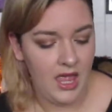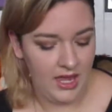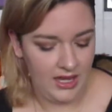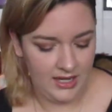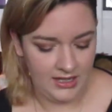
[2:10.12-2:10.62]

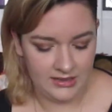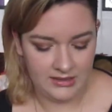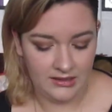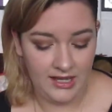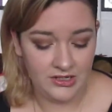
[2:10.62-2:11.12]
And
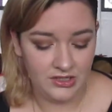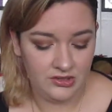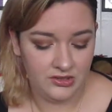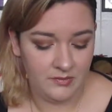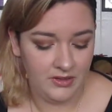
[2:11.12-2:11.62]
lashes
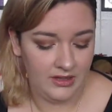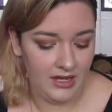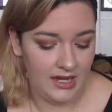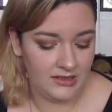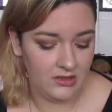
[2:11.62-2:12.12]
are something
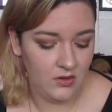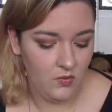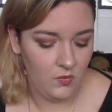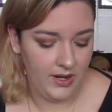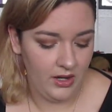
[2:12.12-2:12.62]
that I
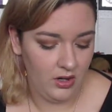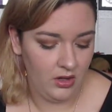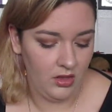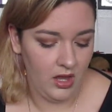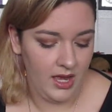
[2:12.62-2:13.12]
don't wear a
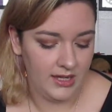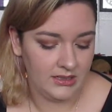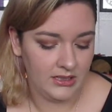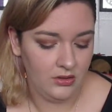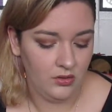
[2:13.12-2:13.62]

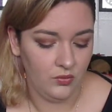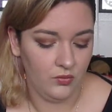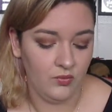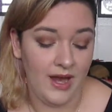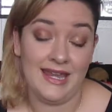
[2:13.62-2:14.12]
lot
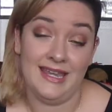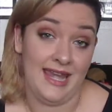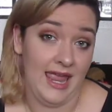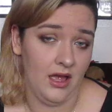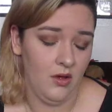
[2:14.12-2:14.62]
right
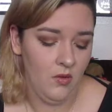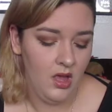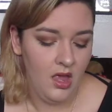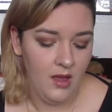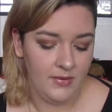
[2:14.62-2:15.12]
now,
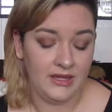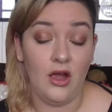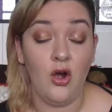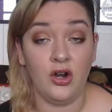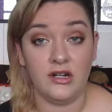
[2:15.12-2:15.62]
but they
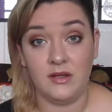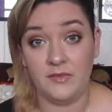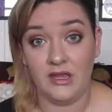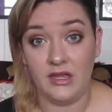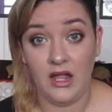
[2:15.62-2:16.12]
are
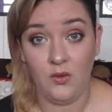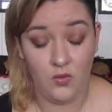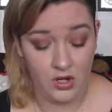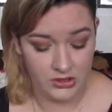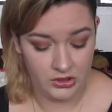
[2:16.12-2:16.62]
something that I
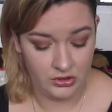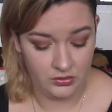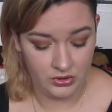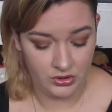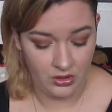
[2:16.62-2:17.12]
want to
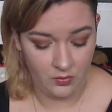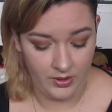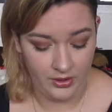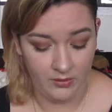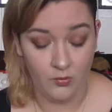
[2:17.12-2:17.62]
start
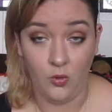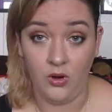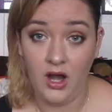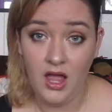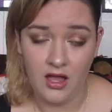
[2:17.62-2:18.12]
wearing
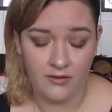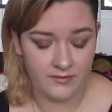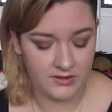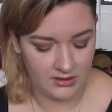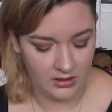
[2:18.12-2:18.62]
more of.
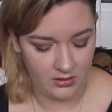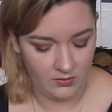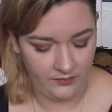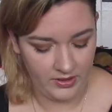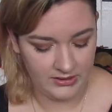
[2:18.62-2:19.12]
So
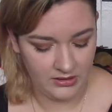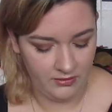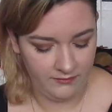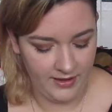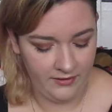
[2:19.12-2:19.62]
whenever I
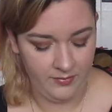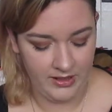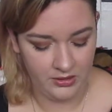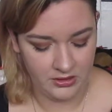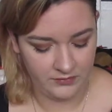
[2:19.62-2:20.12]
saw 5
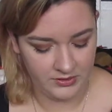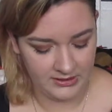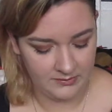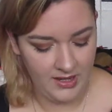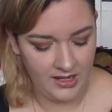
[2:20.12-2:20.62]
pairs for
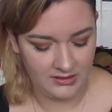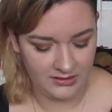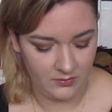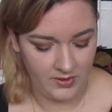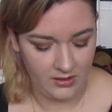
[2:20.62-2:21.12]
$6, I was
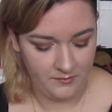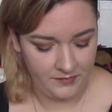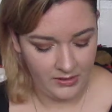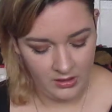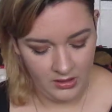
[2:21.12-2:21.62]
like, well,
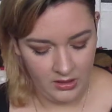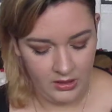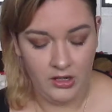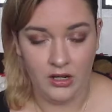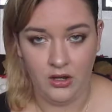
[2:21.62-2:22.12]

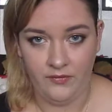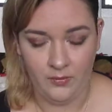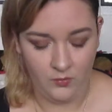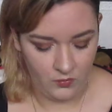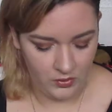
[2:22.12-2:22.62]
if I'm